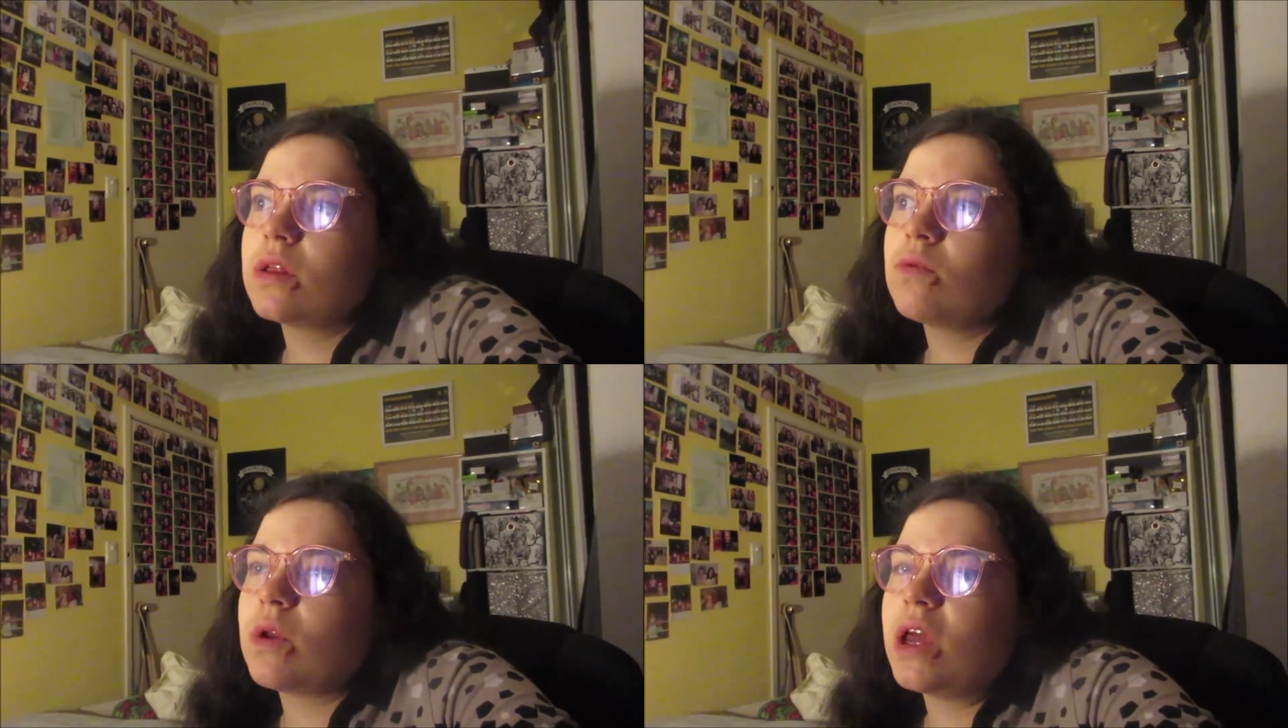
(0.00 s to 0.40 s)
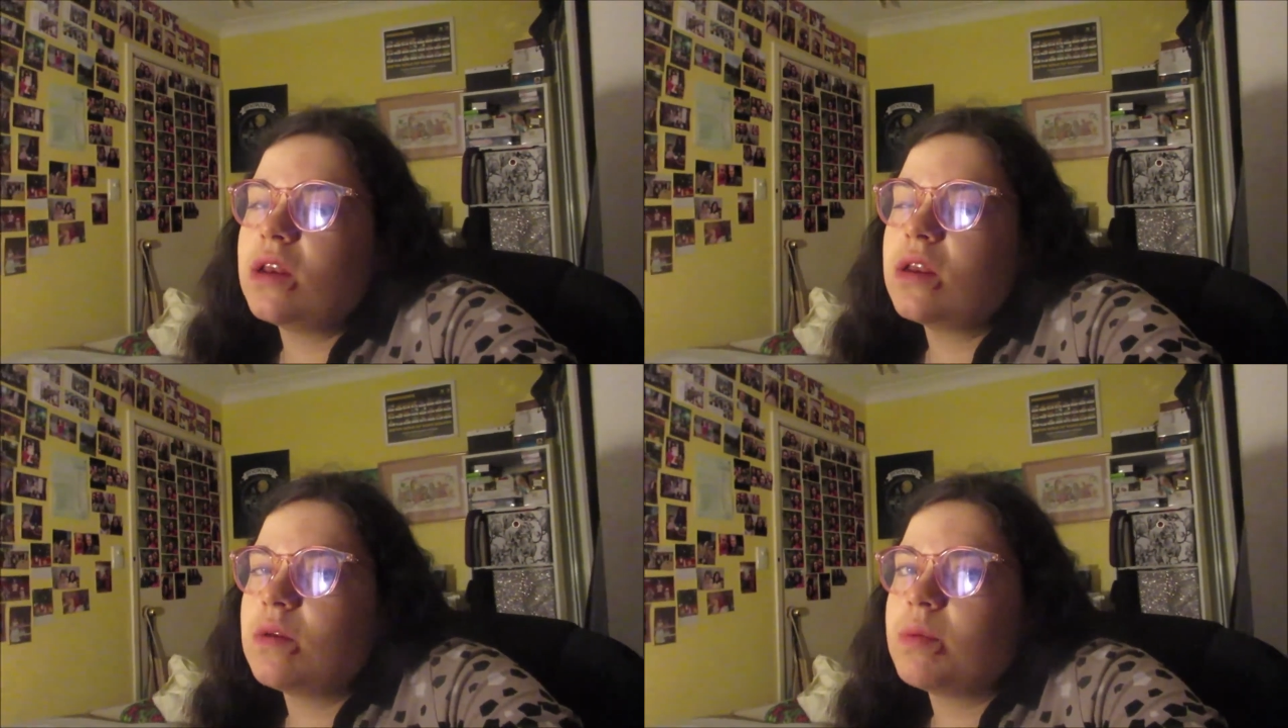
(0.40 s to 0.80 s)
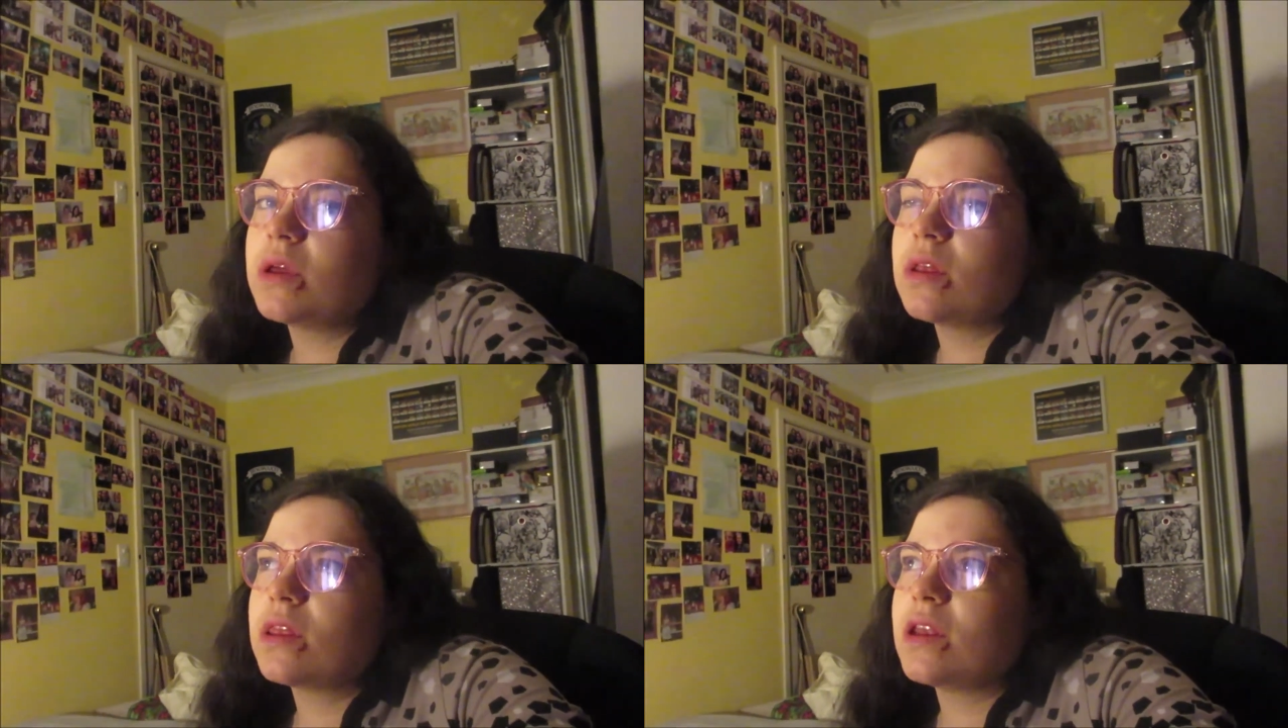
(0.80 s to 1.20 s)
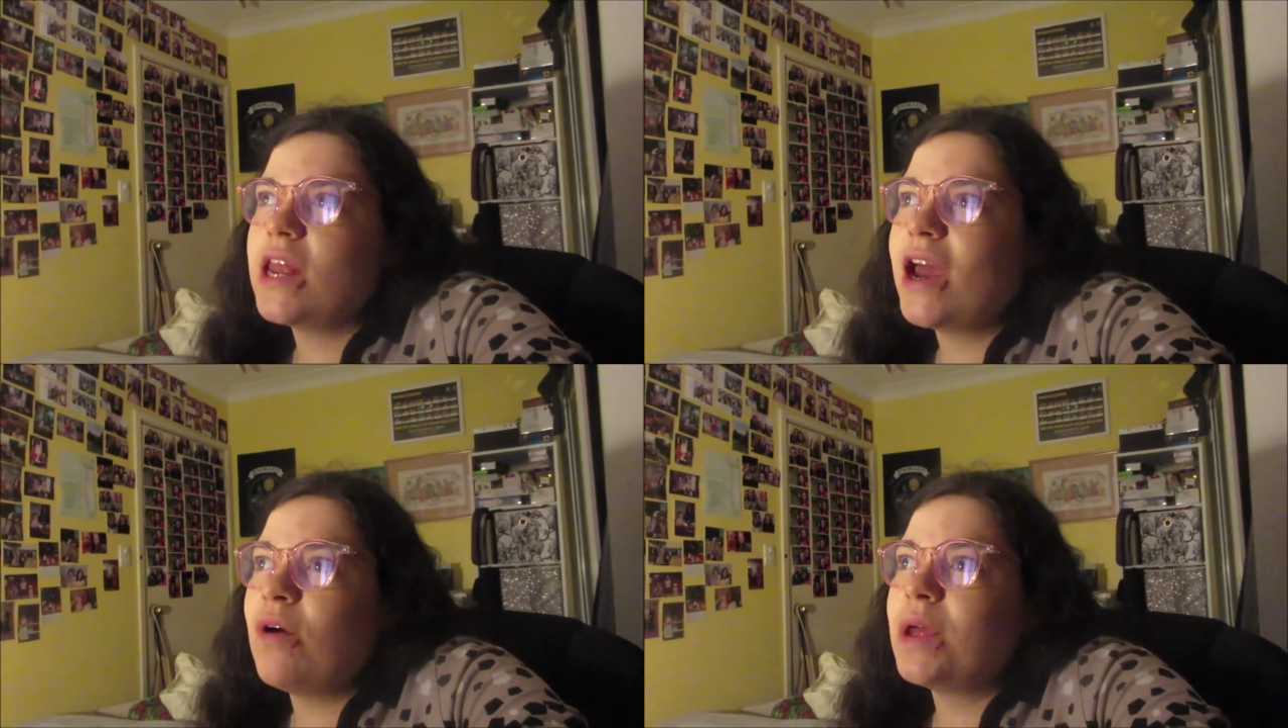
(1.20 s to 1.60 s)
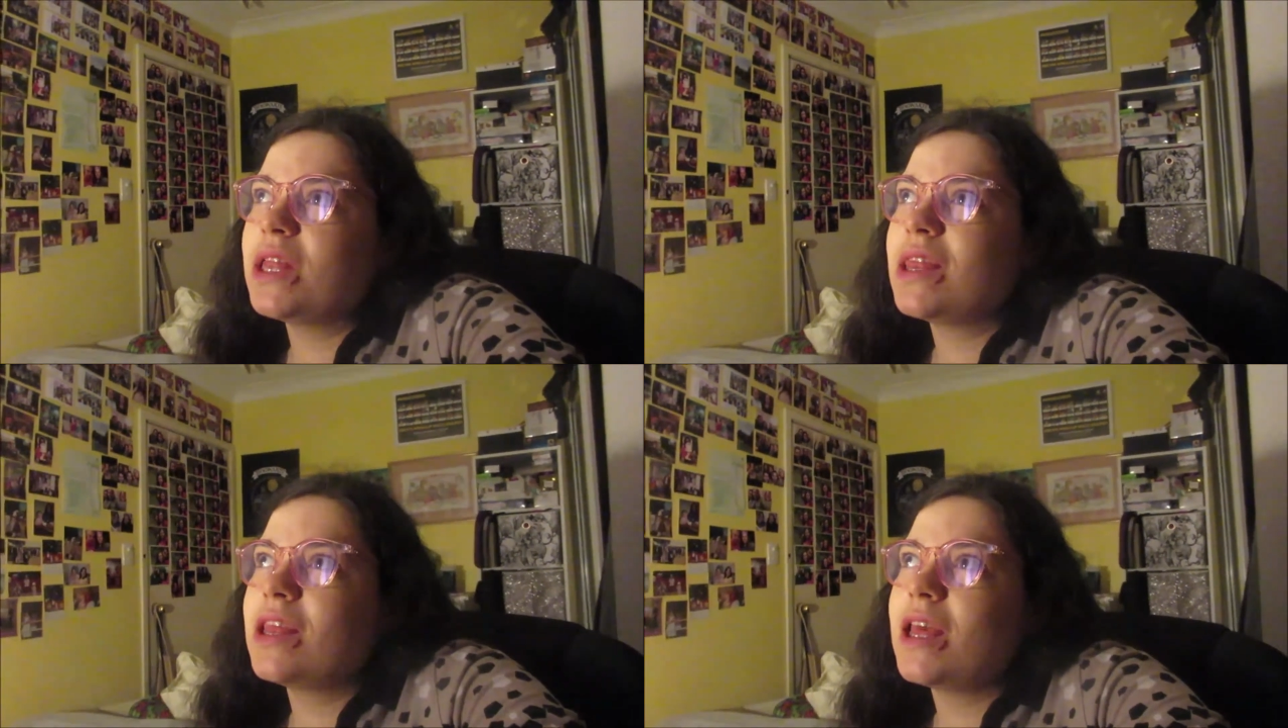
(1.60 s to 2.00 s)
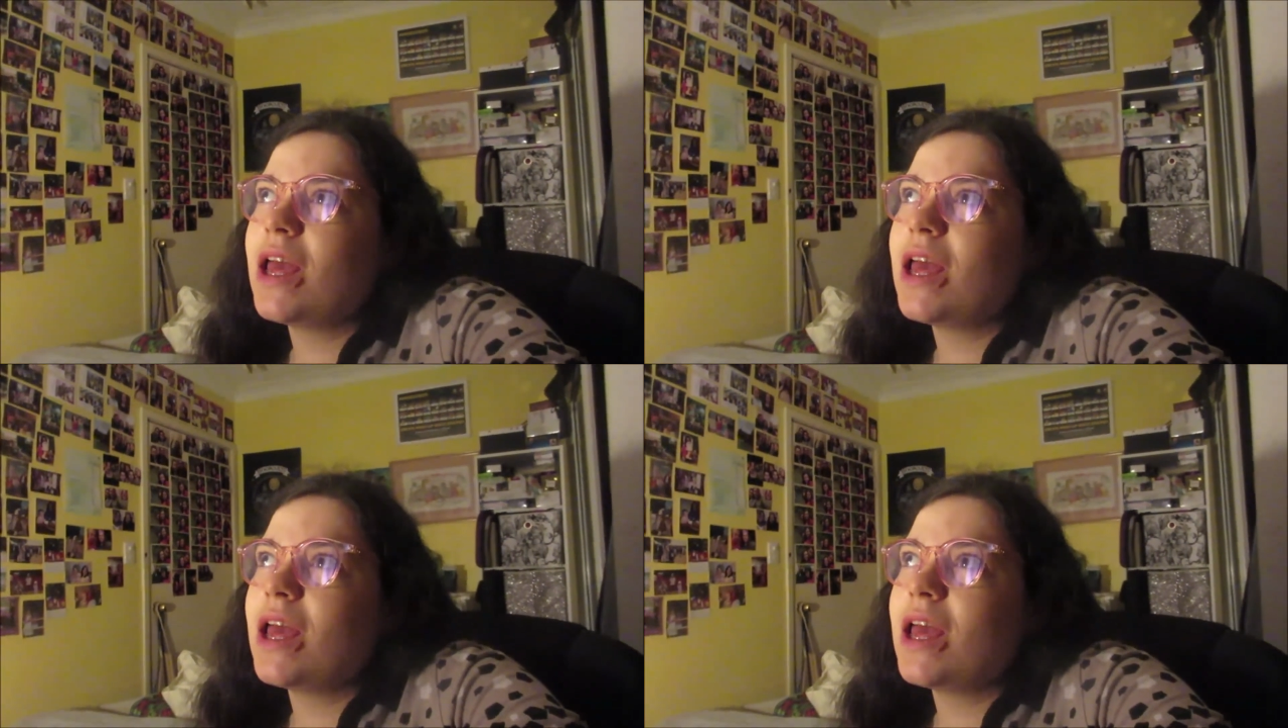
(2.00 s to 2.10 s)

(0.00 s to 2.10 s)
when I did, because now it's